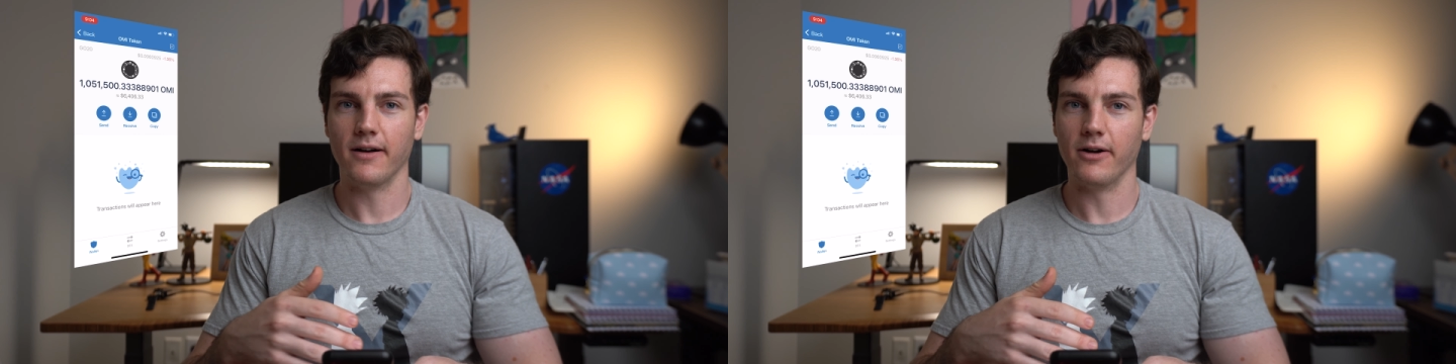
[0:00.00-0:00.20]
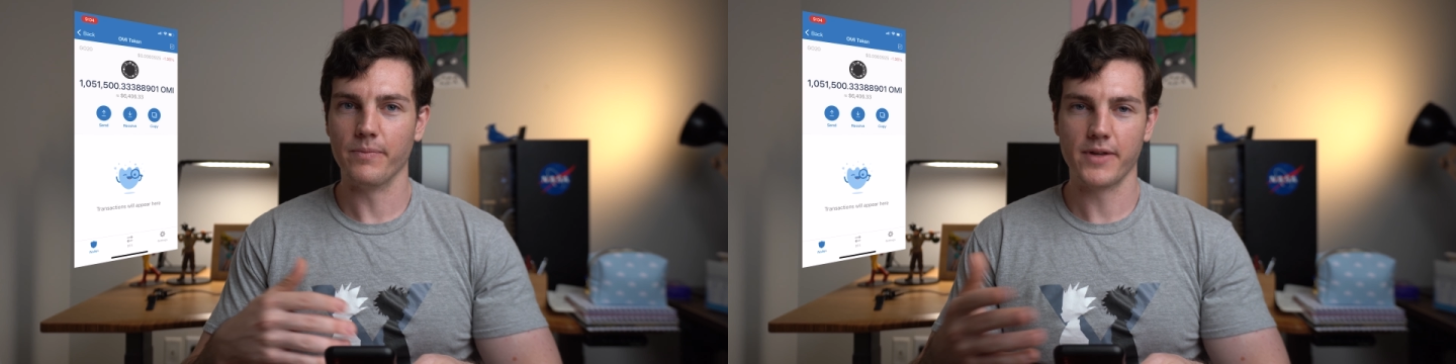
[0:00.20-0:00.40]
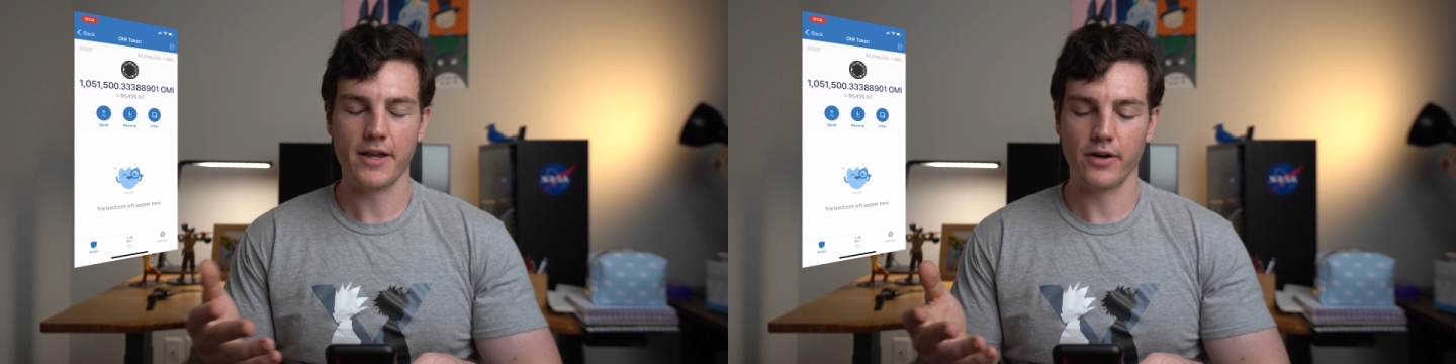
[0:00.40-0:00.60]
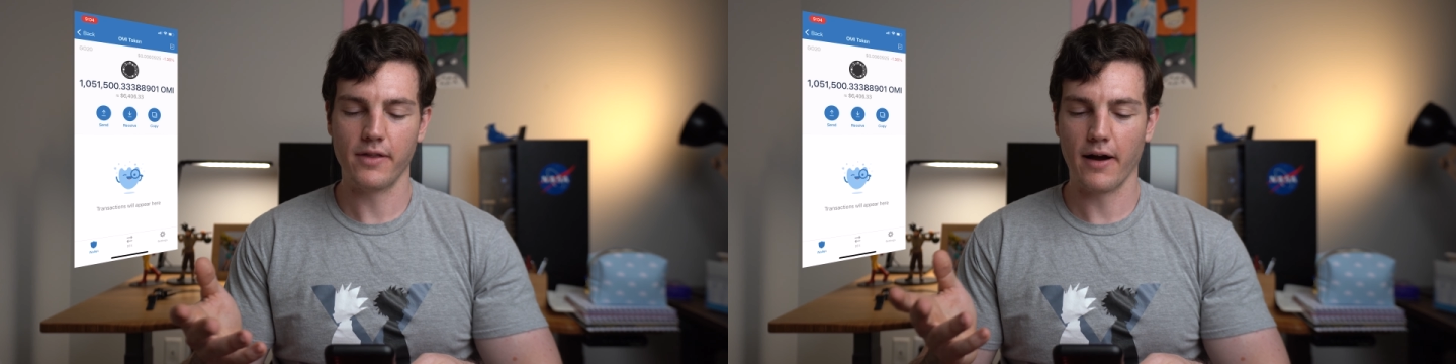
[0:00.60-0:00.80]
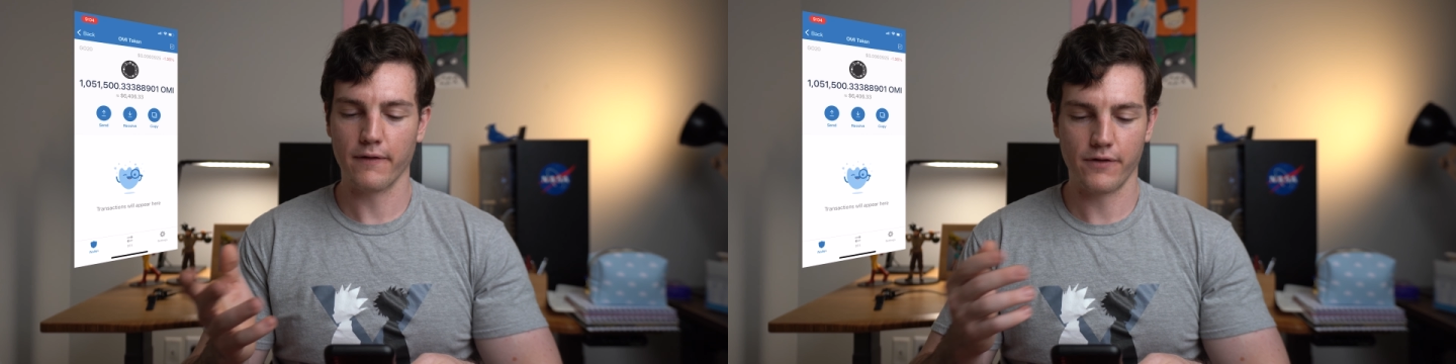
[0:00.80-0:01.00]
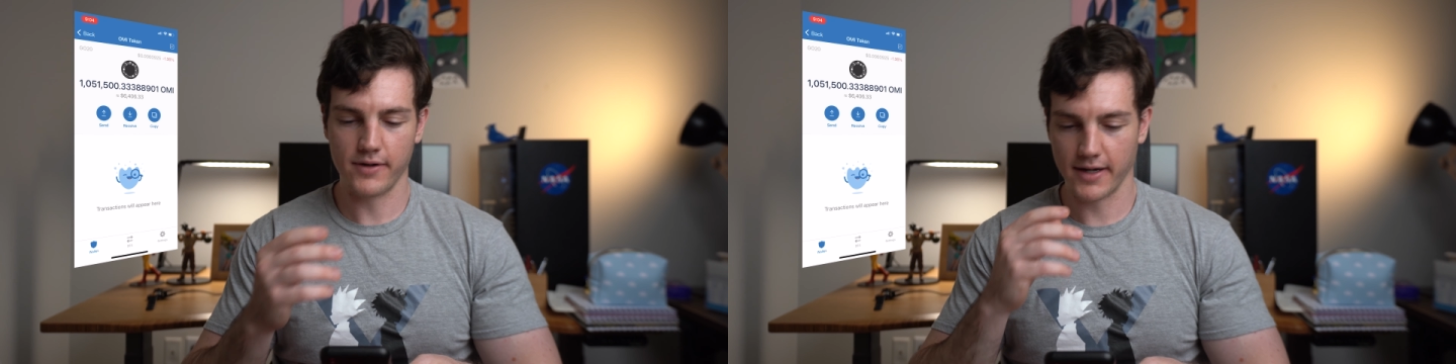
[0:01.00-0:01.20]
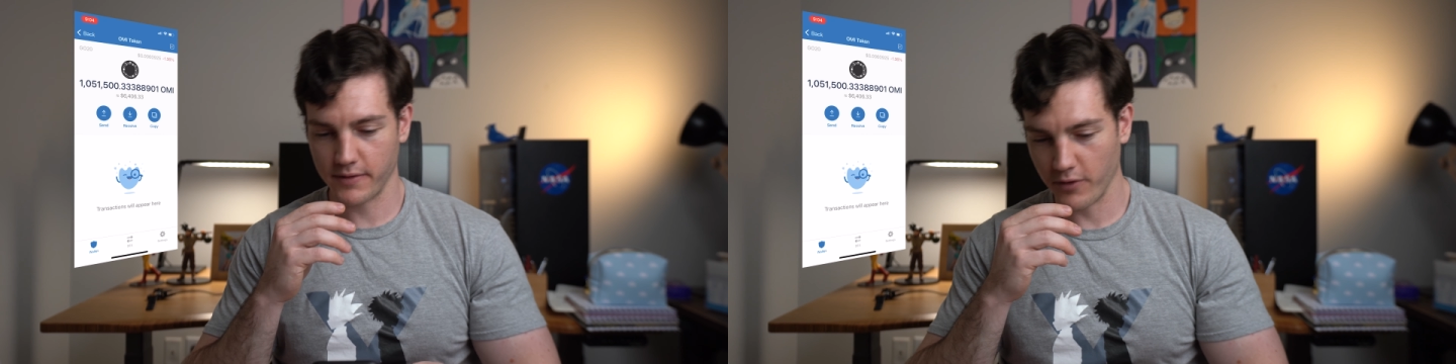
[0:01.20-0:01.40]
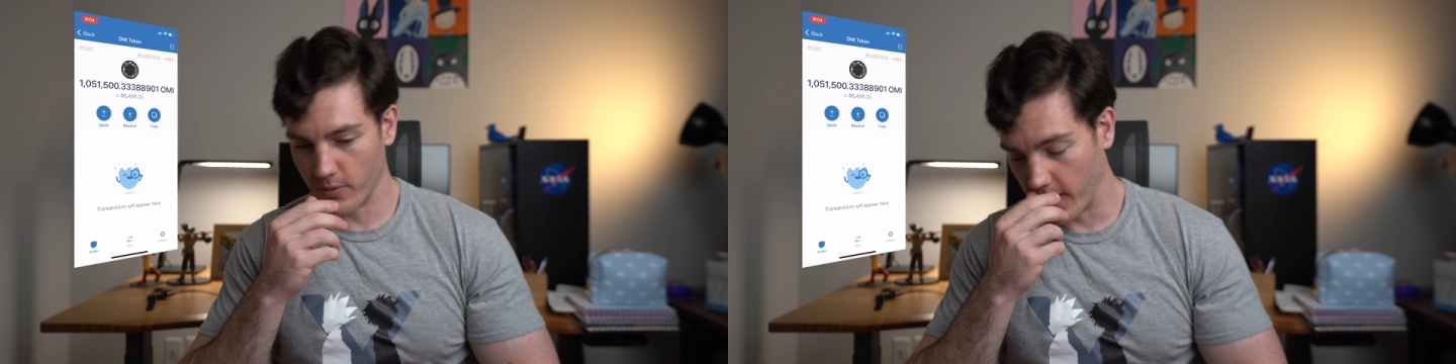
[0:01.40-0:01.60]
um, here and there for the
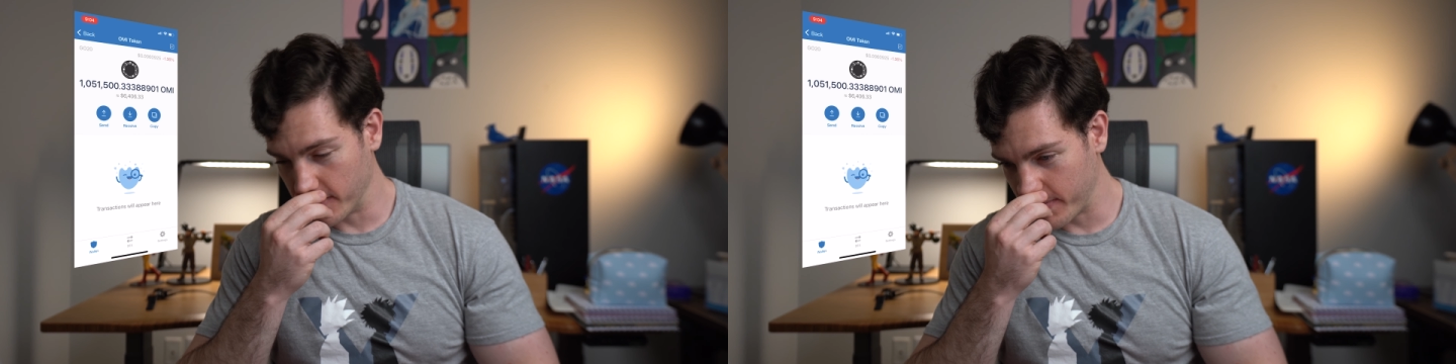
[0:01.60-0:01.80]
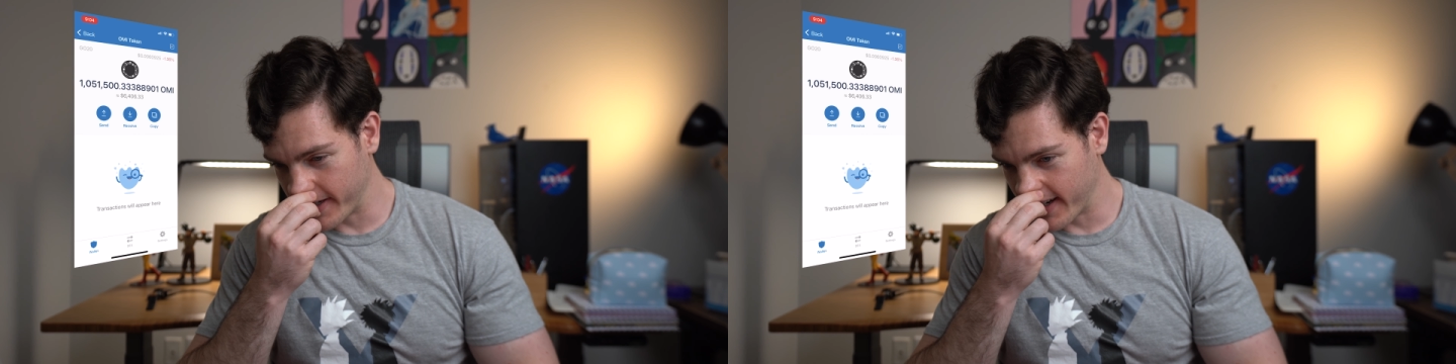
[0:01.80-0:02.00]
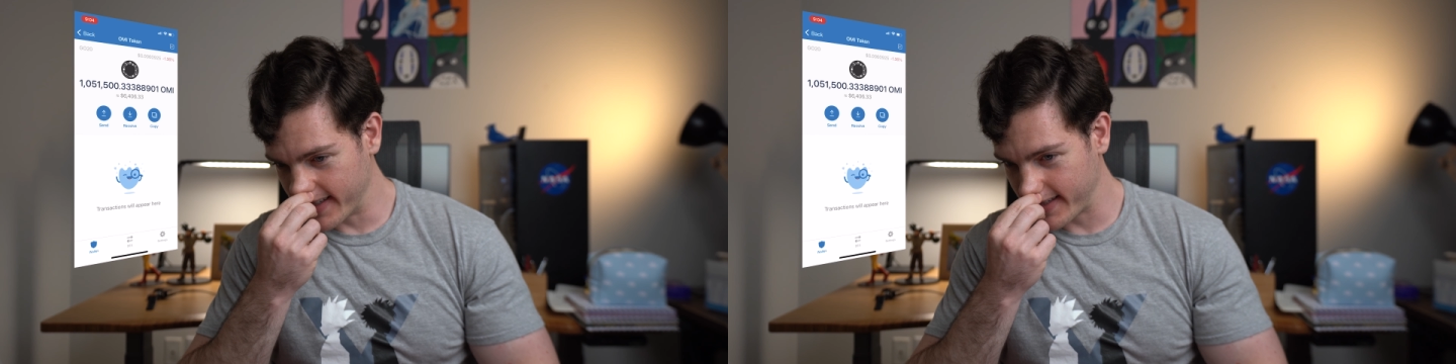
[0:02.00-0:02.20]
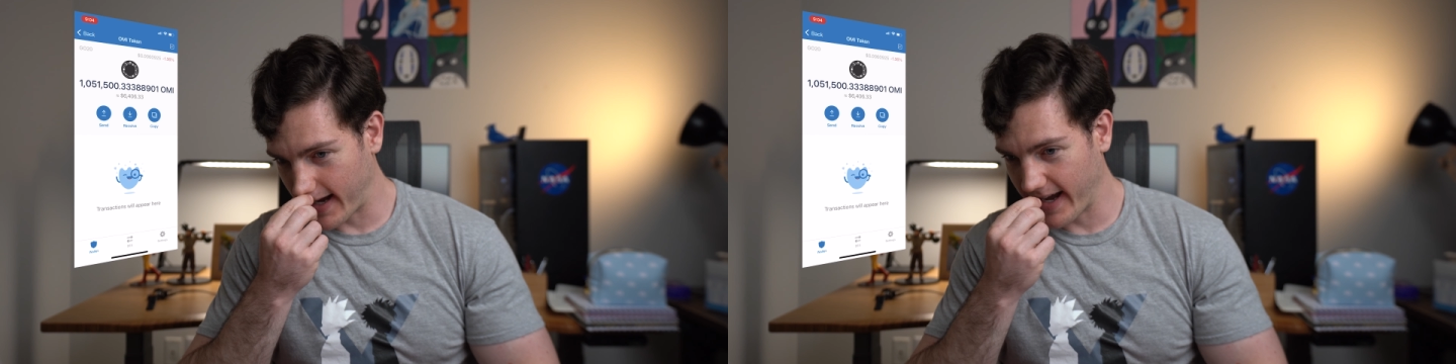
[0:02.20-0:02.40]
next few months because